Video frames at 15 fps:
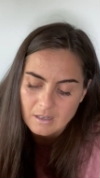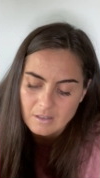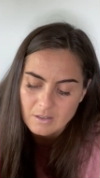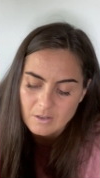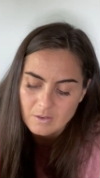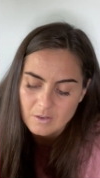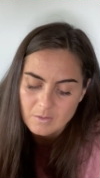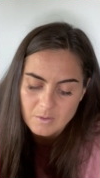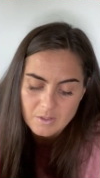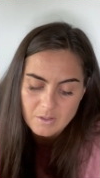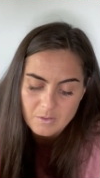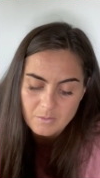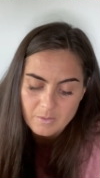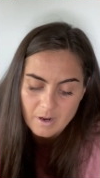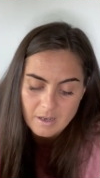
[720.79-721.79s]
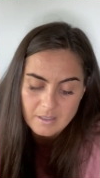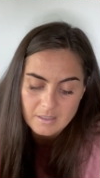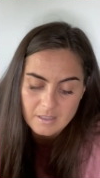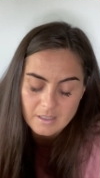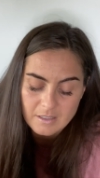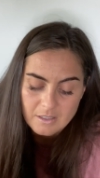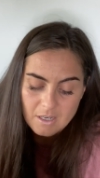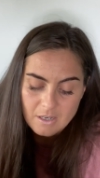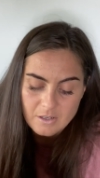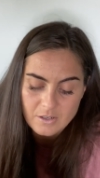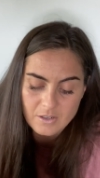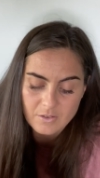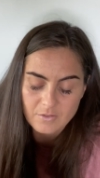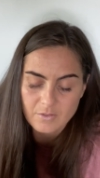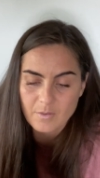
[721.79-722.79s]
knew it was the right
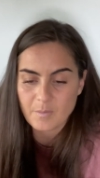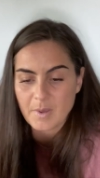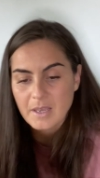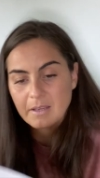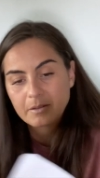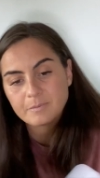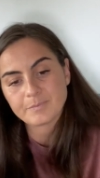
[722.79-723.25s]
intention for me.